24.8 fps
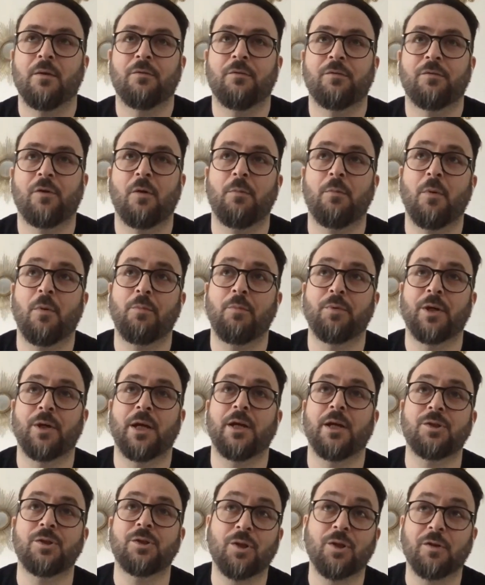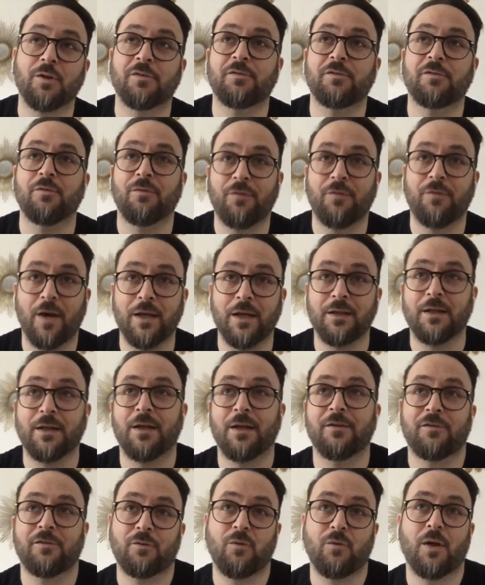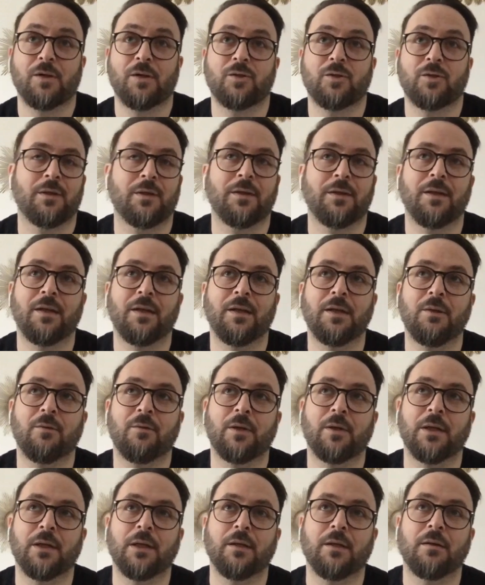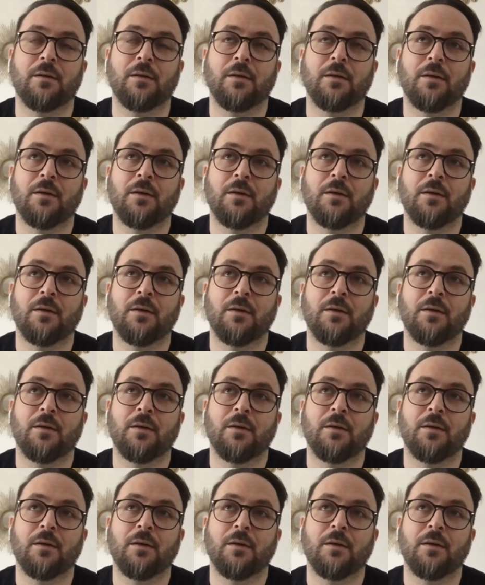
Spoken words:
from operations to finance to actually delivery.